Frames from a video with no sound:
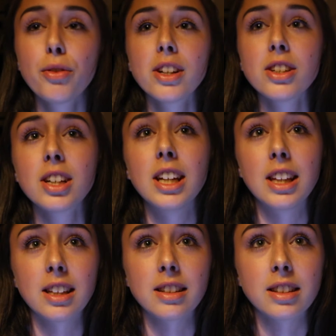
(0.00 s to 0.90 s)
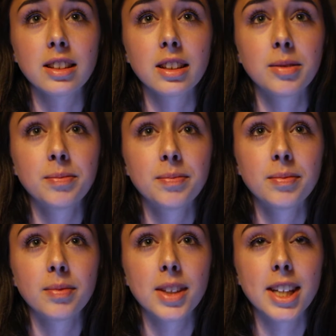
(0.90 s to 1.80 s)
friends are heathens,
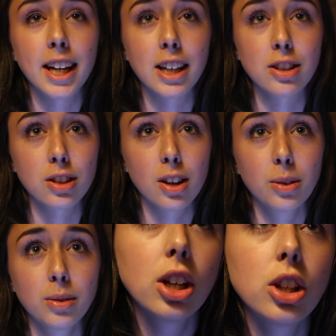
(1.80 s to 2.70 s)
take it slow.